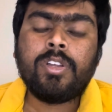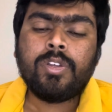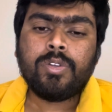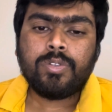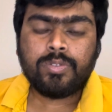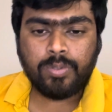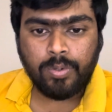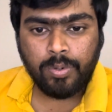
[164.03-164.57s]

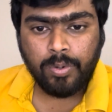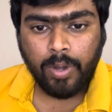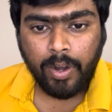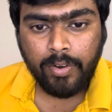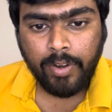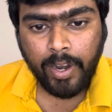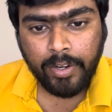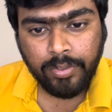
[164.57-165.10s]
So I
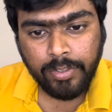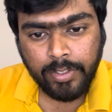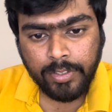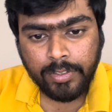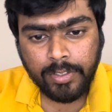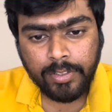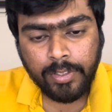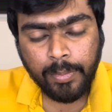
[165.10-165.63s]
would like to
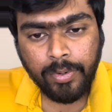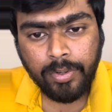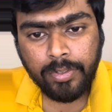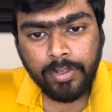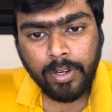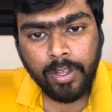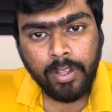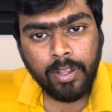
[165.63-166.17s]
discuss
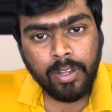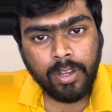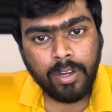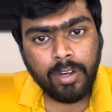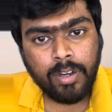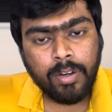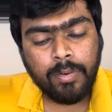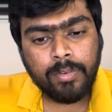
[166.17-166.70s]
about
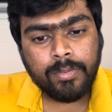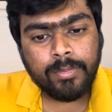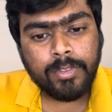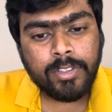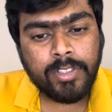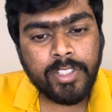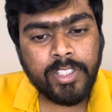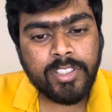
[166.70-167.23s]

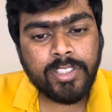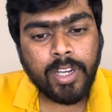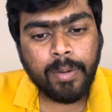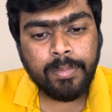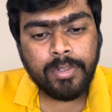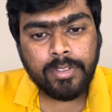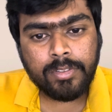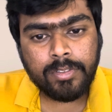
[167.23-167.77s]
the three
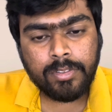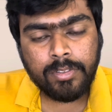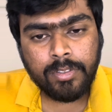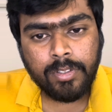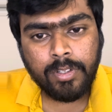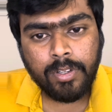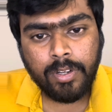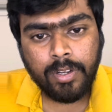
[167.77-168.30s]
chapters
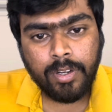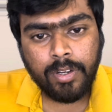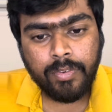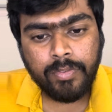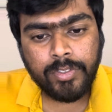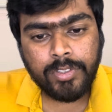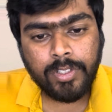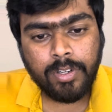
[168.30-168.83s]

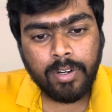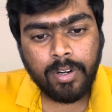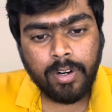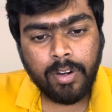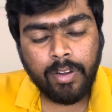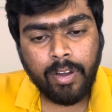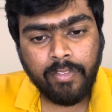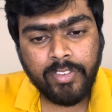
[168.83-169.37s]

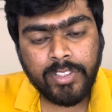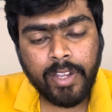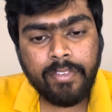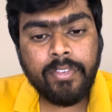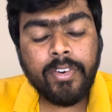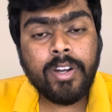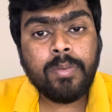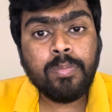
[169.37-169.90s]
which I
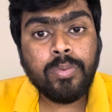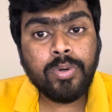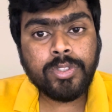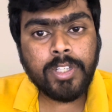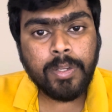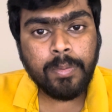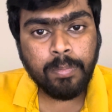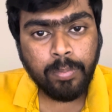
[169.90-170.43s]
felt most
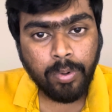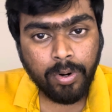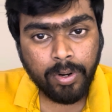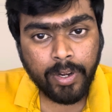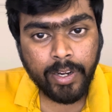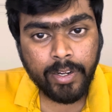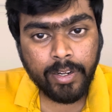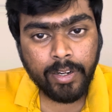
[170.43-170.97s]

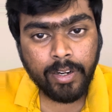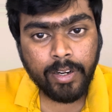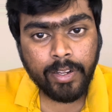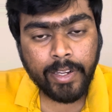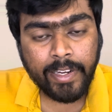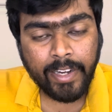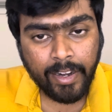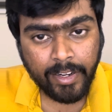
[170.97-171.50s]
important
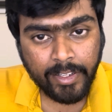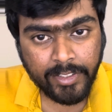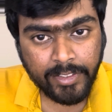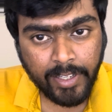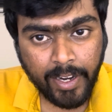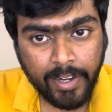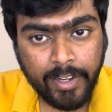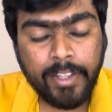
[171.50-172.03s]
in
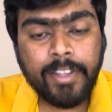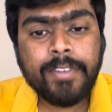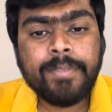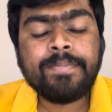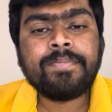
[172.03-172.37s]
understanding